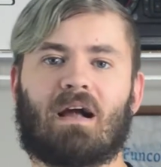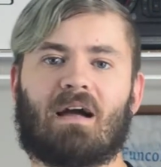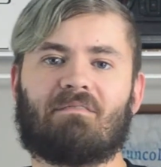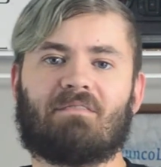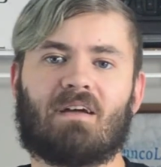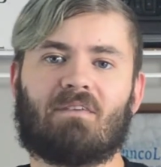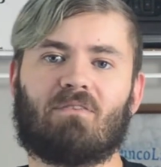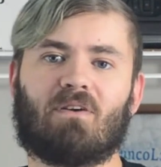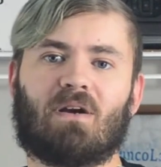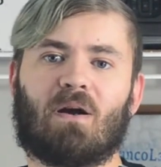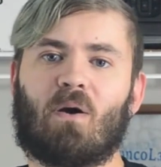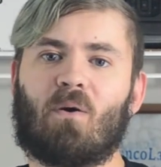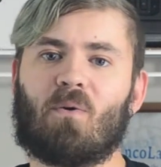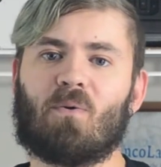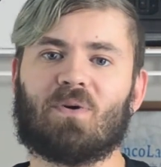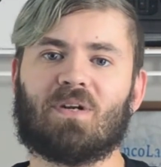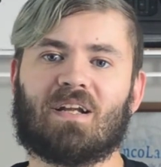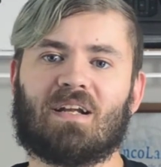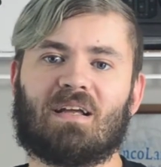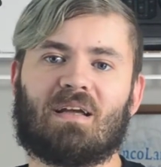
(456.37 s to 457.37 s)
I've never
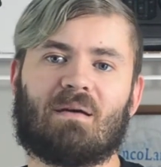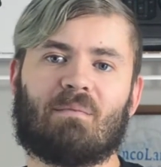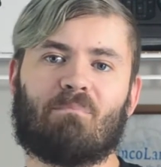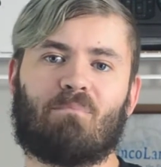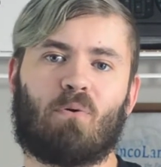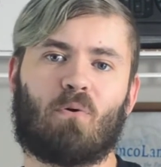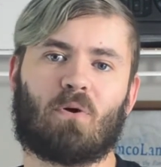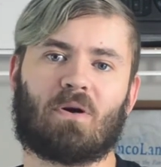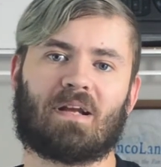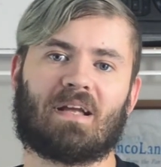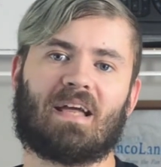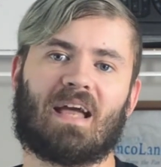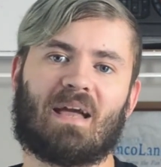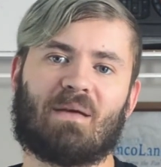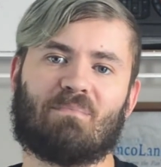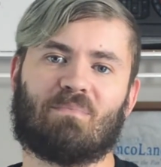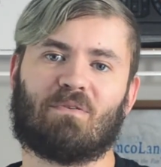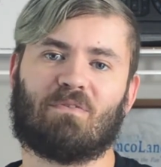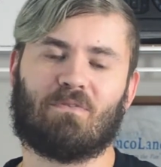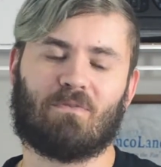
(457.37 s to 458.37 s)
owned an import
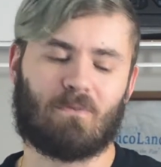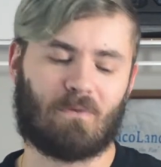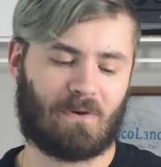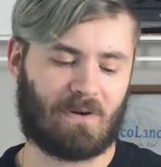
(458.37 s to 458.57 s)
game before.